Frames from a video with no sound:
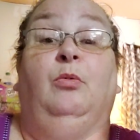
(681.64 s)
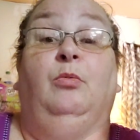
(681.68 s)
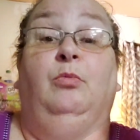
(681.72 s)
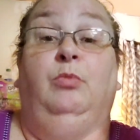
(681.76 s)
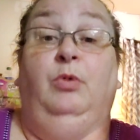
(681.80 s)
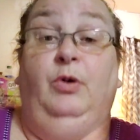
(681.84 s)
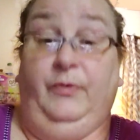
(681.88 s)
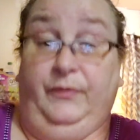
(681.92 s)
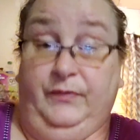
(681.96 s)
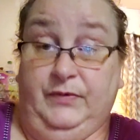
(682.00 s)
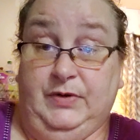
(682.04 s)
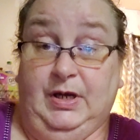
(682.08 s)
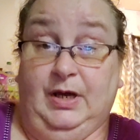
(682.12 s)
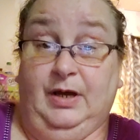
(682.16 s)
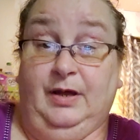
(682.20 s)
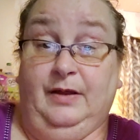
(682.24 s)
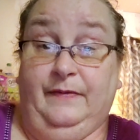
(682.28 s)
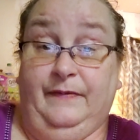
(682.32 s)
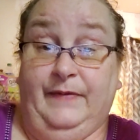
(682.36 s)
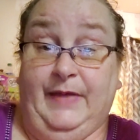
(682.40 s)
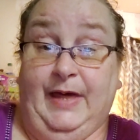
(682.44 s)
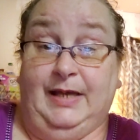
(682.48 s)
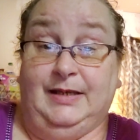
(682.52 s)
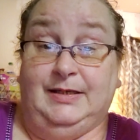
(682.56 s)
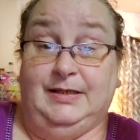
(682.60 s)
Woofed
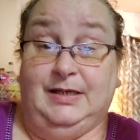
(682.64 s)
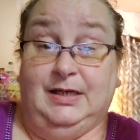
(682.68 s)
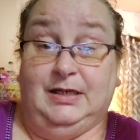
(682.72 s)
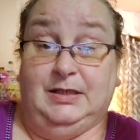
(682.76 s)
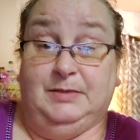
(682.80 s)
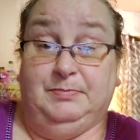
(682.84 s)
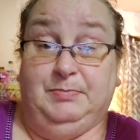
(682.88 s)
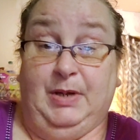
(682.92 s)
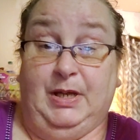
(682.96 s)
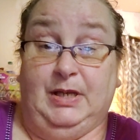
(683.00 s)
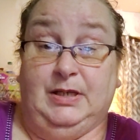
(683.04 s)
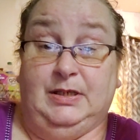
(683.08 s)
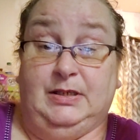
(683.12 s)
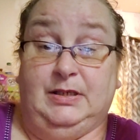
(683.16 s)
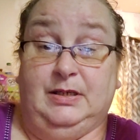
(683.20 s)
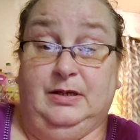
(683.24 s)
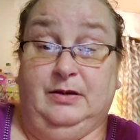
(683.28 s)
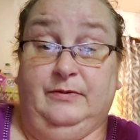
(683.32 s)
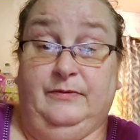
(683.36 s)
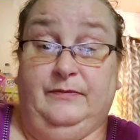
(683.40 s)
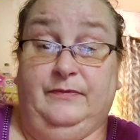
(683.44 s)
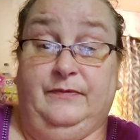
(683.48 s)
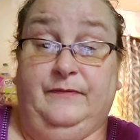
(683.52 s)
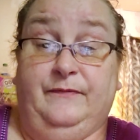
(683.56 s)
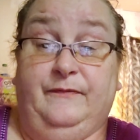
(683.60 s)
up, that's
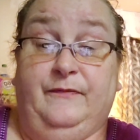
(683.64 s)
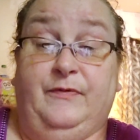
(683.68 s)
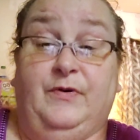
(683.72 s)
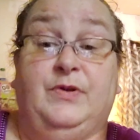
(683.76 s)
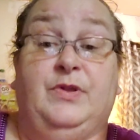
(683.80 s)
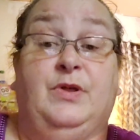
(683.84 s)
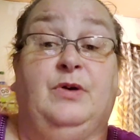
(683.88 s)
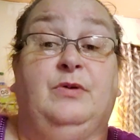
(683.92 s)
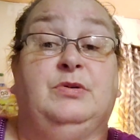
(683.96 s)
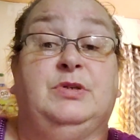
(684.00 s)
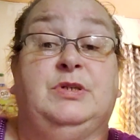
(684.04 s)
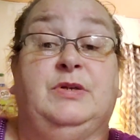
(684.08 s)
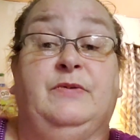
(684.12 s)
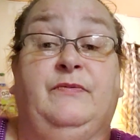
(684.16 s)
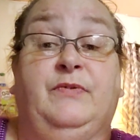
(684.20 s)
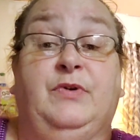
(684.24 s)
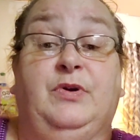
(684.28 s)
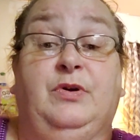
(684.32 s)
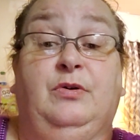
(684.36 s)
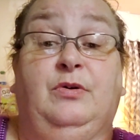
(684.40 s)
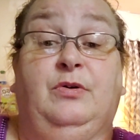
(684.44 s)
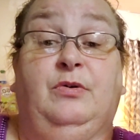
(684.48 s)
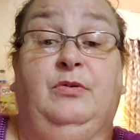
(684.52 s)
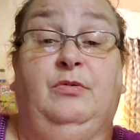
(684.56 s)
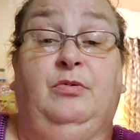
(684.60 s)
expensive. For those of
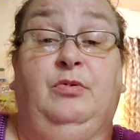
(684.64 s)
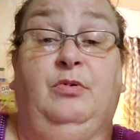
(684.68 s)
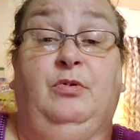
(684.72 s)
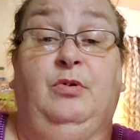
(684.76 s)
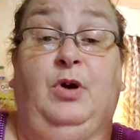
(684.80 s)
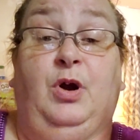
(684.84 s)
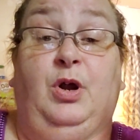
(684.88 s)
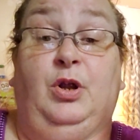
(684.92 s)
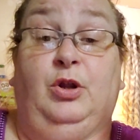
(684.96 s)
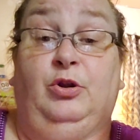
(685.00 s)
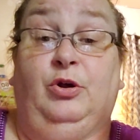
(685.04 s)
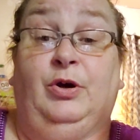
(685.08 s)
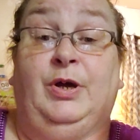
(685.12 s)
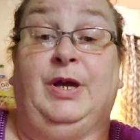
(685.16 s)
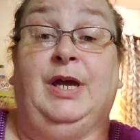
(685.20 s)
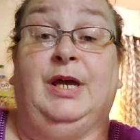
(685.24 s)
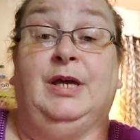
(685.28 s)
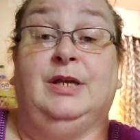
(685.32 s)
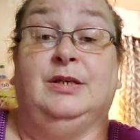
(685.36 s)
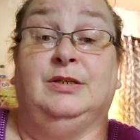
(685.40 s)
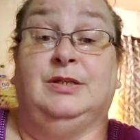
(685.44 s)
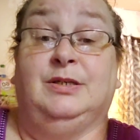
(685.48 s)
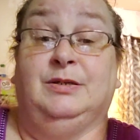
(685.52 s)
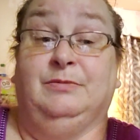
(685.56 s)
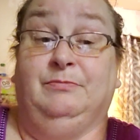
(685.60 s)
you who are
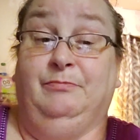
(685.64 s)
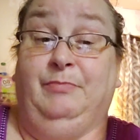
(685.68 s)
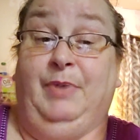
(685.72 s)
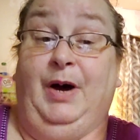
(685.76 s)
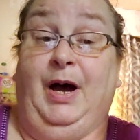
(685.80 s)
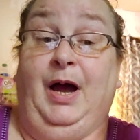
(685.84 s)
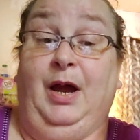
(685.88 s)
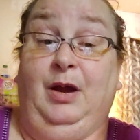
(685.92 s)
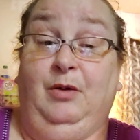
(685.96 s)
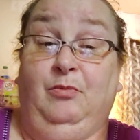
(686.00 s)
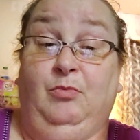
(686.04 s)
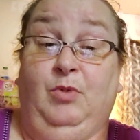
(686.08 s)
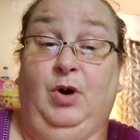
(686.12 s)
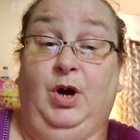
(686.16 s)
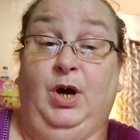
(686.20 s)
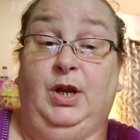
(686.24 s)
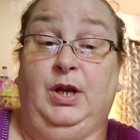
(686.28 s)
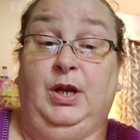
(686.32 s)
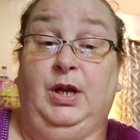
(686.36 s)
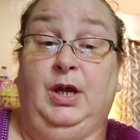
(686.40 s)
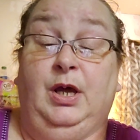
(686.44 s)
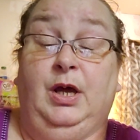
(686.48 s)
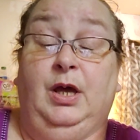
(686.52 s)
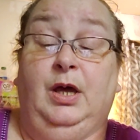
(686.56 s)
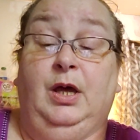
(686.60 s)
looking to buy
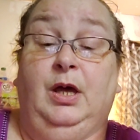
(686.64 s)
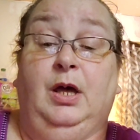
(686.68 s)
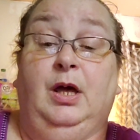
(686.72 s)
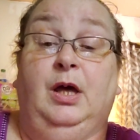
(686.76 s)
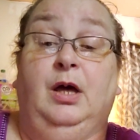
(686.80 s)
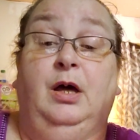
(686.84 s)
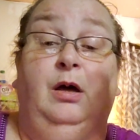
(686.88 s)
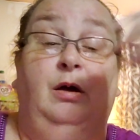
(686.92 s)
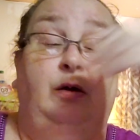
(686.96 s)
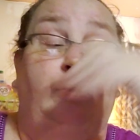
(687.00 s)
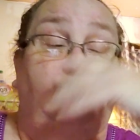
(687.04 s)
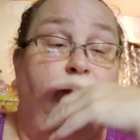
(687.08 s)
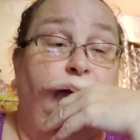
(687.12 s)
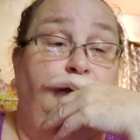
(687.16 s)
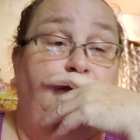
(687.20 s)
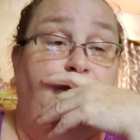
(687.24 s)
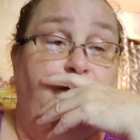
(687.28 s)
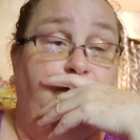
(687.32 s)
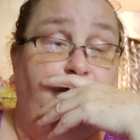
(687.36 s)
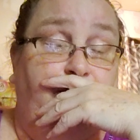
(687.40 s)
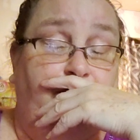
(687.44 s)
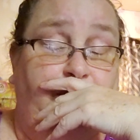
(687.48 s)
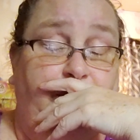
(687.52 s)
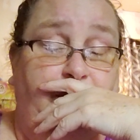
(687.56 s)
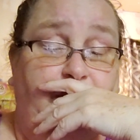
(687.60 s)
one,
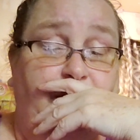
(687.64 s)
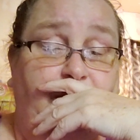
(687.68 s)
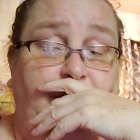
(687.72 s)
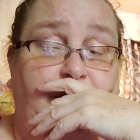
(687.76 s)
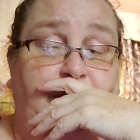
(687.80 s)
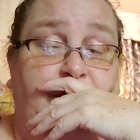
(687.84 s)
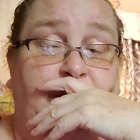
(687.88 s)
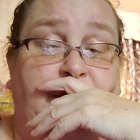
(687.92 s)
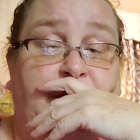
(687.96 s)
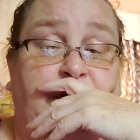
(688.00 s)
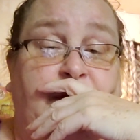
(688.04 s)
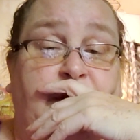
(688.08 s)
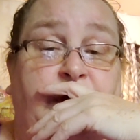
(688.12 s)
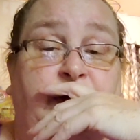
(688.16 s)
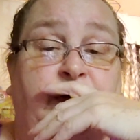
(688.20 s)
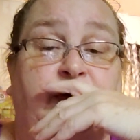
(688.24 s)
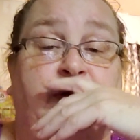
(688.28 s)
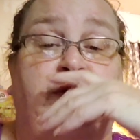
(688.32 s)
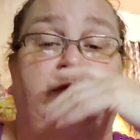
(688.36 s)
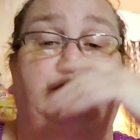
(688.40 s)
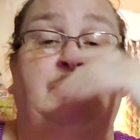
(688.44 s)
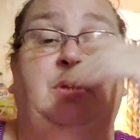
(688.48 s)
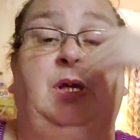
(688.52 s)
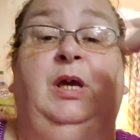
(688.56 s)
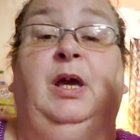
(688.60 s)

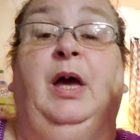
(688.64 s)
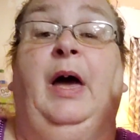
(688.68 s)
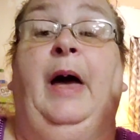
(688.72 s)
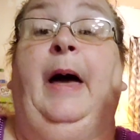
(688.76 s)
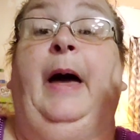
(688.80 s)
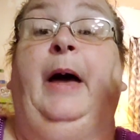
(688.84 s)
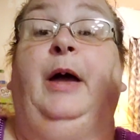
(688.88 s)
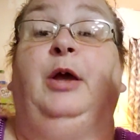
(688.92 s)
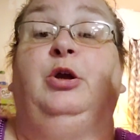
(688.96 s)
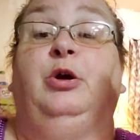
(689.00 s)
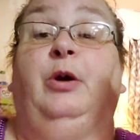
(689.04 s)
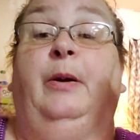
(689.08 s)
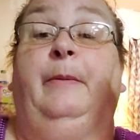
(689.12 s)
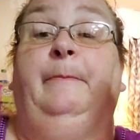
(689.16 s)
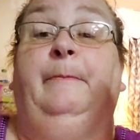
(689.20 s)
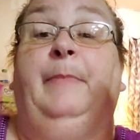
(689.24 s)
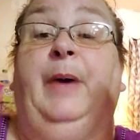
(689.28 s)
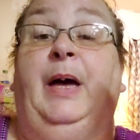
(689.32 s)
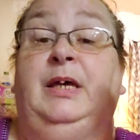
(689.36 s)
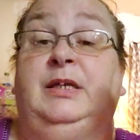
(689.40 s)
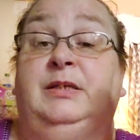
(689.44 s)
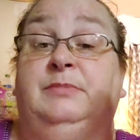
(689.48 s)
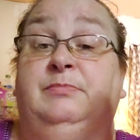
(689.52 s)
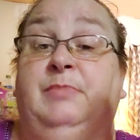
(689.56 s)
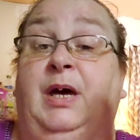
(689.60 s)
excuse me, your
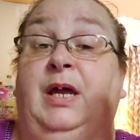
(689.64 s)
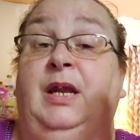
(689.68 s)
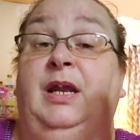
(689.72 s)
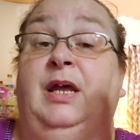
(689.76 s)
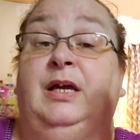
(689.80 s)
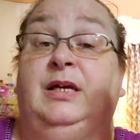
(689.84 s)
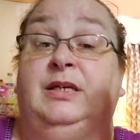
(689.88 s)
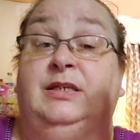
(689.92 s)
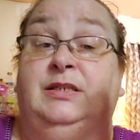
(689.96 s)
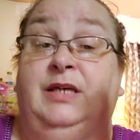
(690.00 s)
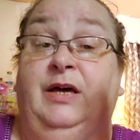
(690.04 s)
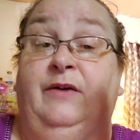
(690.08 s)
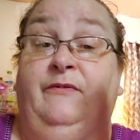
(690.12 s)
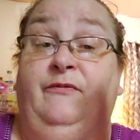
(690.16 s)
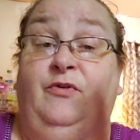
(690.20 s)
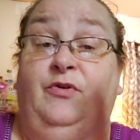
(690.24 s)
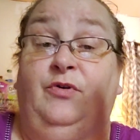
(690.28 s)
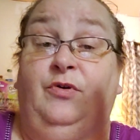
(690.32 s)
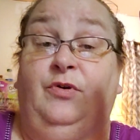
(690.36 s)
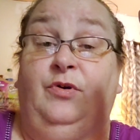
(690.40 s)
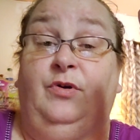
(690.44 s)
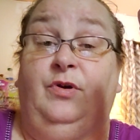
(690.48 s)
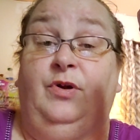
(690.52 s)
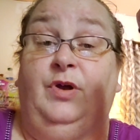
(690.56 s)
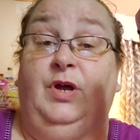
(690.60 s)
best bet, except
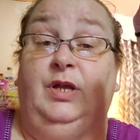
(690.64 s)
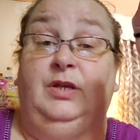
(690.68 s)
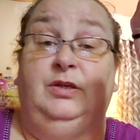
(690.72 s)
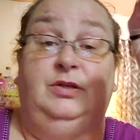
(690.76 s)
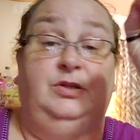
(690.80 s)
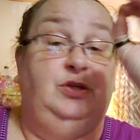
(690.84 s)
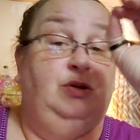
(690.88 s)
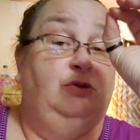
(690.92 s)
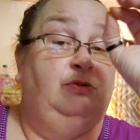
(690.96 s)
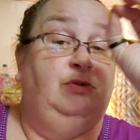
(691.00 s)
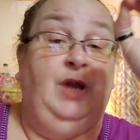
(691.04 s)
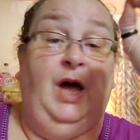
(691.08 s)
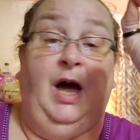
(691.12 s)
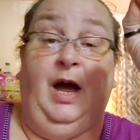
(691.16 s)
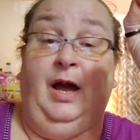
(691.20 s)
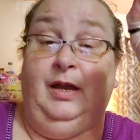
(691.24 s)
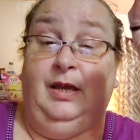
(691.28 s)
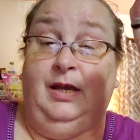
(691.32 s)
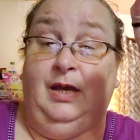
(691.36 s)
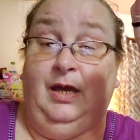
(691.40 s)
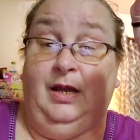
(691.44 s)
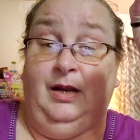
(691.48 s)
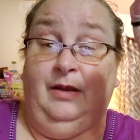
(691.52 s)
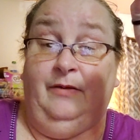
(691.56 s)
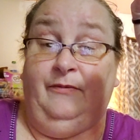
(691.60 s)
for do
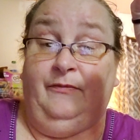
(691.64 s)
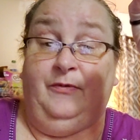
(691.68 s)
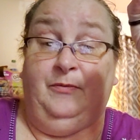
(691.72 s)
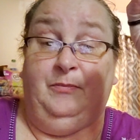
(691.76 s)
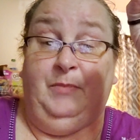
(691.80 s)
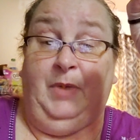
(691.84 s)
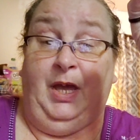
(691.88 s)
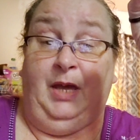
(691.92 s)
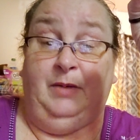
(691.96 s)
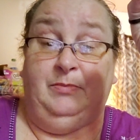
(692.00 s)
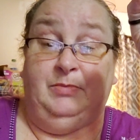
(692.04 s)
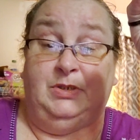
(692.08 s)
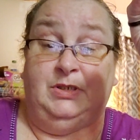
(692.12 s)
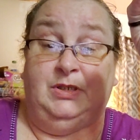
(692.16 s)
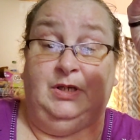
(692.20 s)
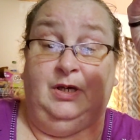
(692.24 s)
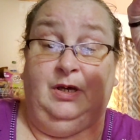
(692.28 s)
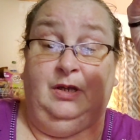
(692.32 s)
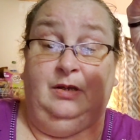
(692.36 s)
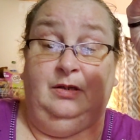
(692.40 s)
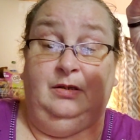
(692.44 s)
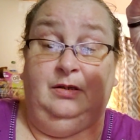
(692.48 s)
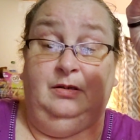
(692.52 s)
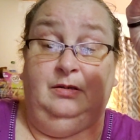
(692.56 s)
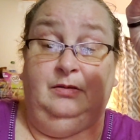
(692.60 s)
not get it from
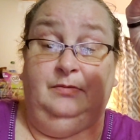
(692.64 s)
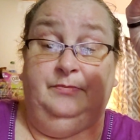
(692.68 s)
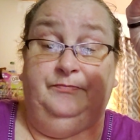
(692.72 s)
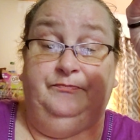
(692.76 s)
Amazon.